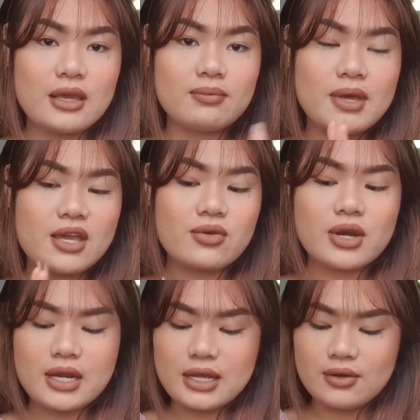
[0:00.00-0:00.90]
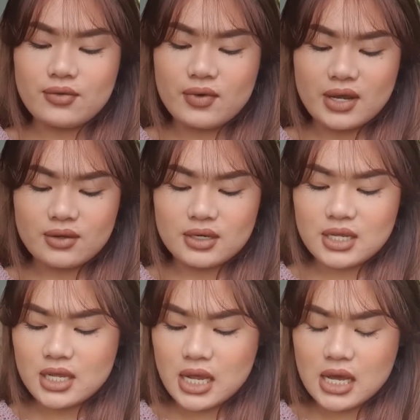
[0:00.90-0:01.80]
bakery that are
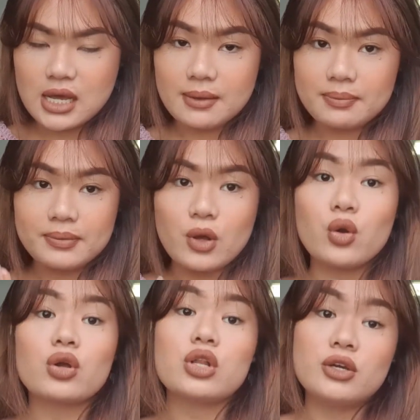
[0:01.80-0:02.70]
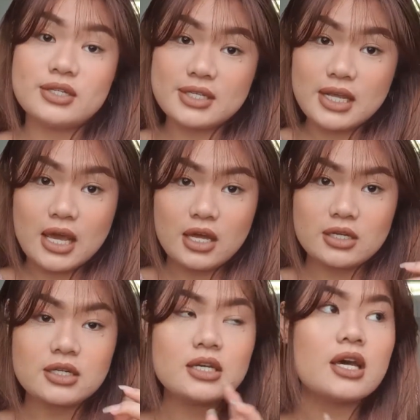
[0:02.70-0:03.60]
around here all closed down.
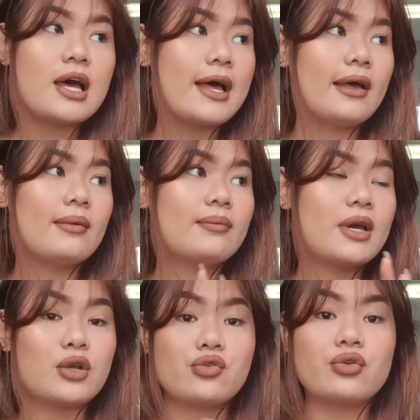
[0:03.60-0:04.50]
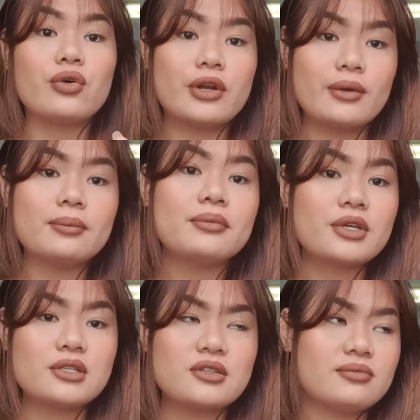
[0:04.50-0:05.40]
I googled them,
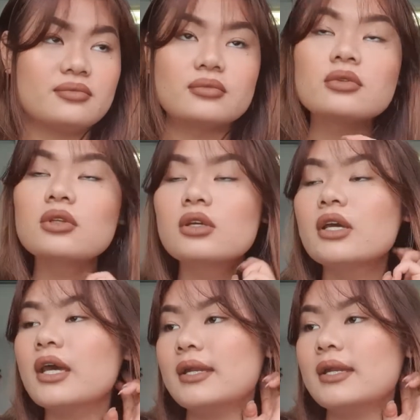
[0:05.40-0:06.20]
and